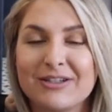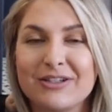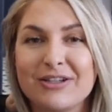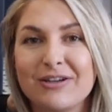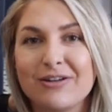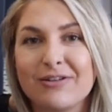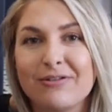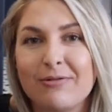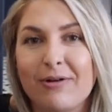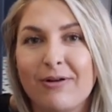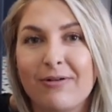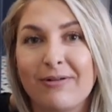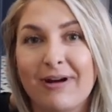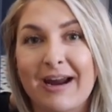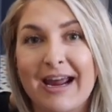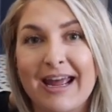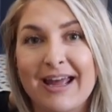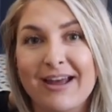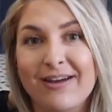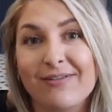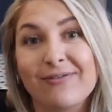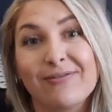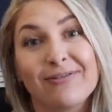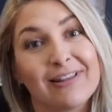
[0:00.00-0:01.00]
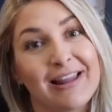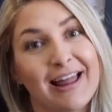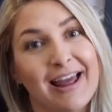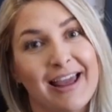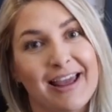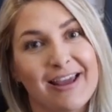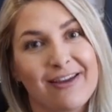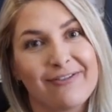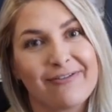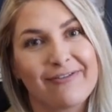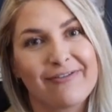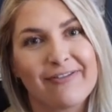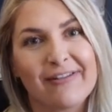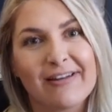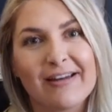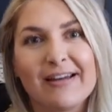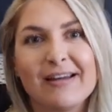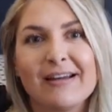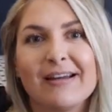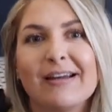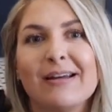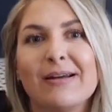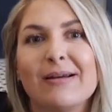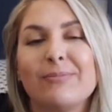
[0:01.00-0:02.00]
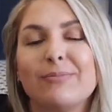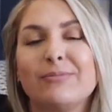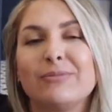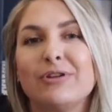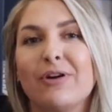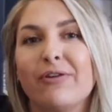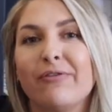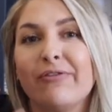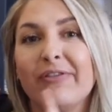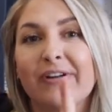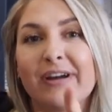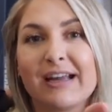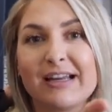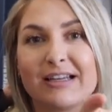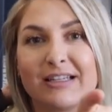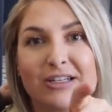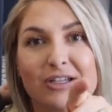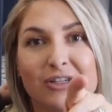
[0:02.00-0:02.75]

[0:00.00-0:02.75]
to Arrey of Life. Don't forget